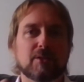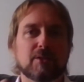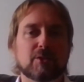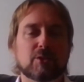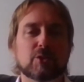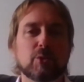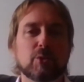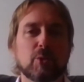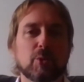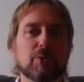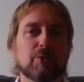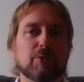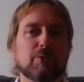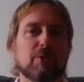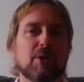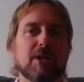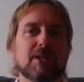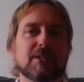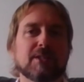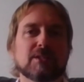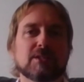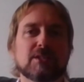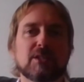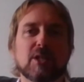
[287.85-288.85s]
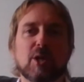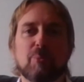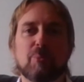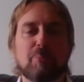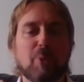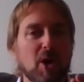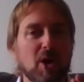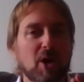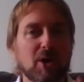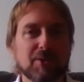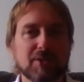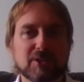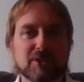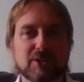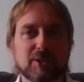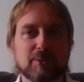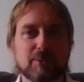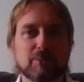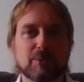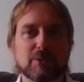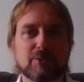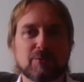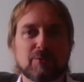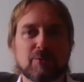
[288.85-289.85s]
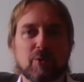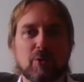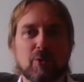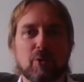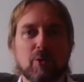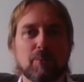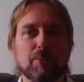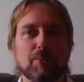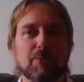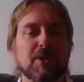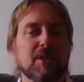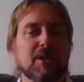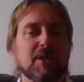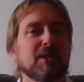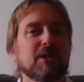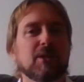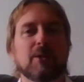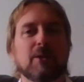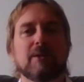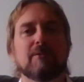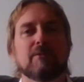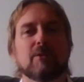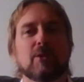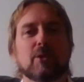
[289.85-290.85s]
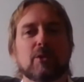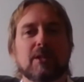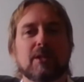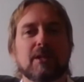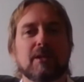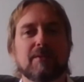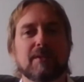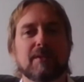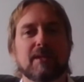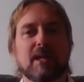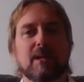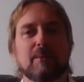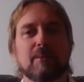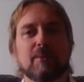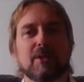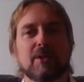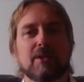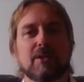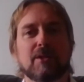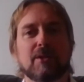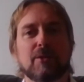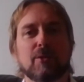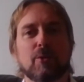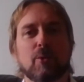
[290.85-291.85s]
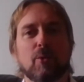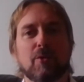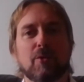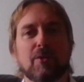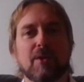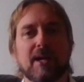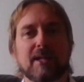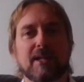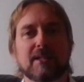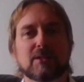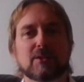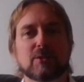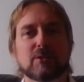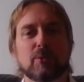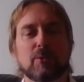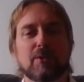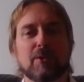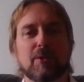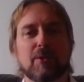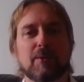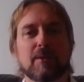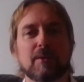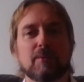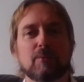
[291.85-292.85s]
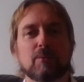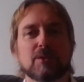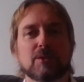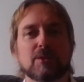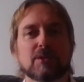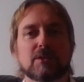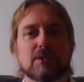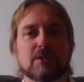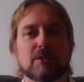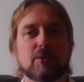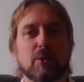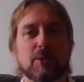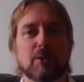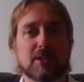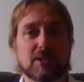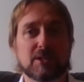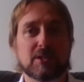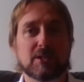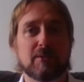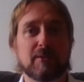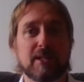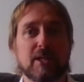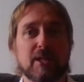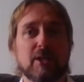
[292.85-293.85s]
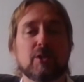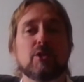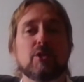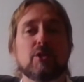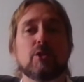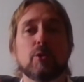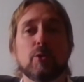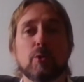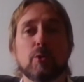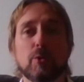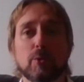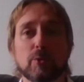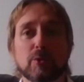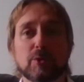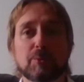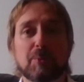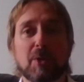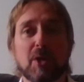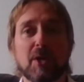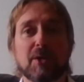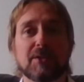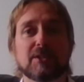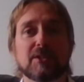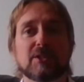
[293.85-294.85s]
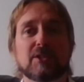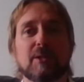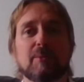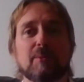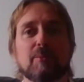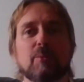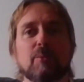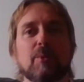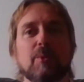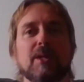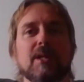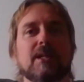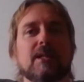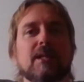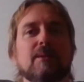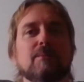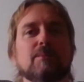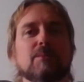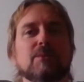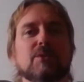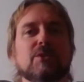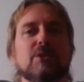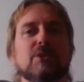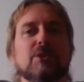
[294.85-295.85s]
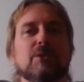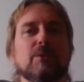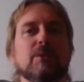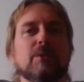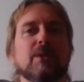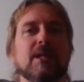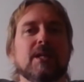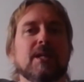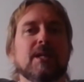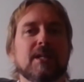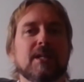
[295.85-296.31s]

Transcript: scored the runs, a partnership was formed. Even looking at the game at Northants, although it was not necessarily a huge partnership when it comes to,